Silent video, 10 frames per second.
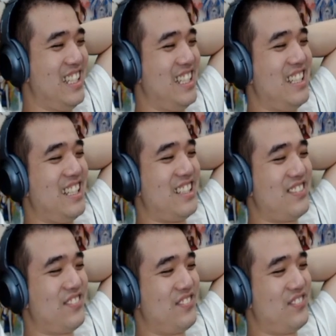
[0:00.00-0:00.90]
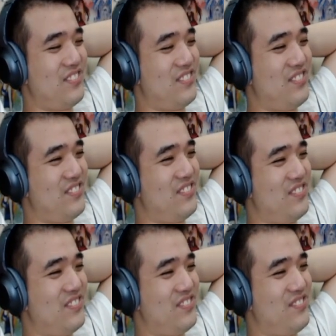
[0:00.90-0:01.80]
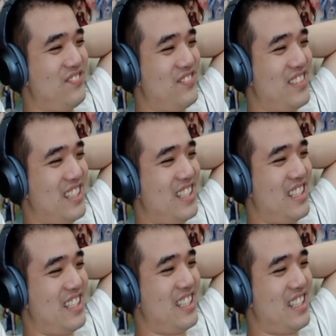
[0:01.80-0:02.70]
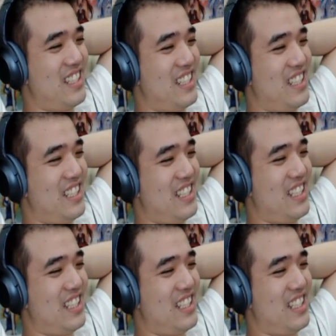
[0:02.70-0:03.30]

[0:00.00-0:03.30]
(silence)